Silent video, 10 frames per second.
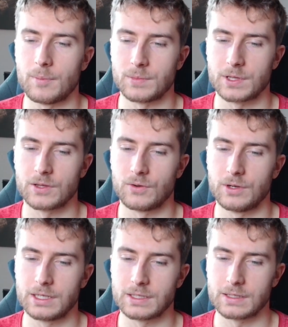So
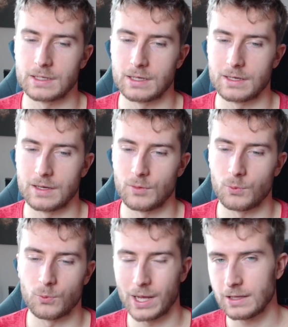
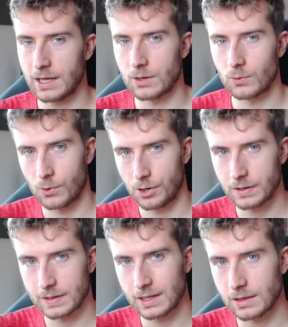when that
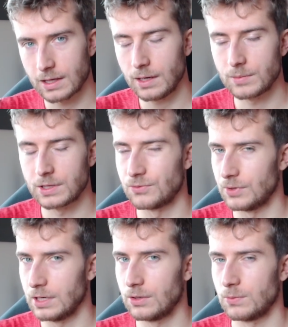works, that setup, it's
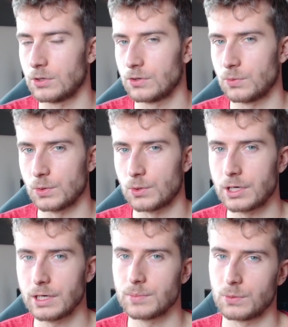really
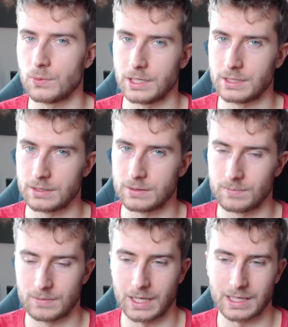rewarding, but when it
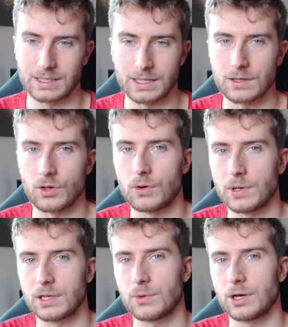doesn't
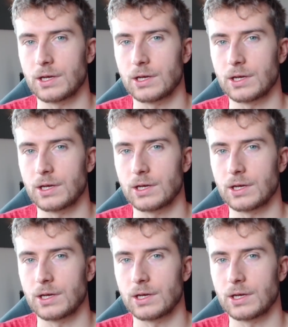always work.